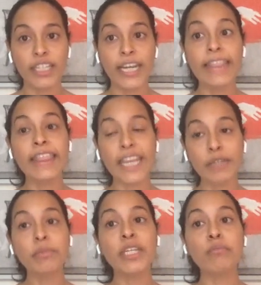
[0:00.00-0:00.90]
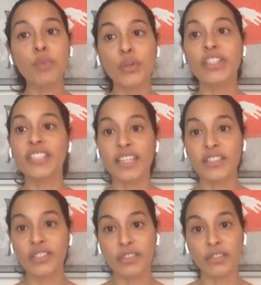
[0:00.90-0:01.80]
and then make more
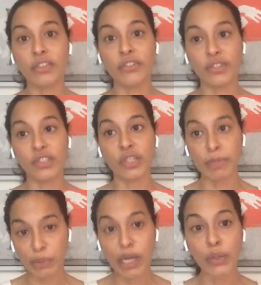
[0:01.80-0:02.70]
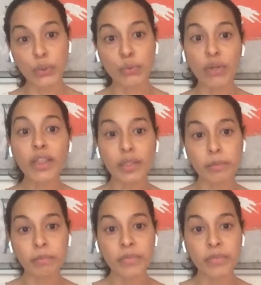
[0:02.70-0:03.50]
intelligent decisions about how to run them.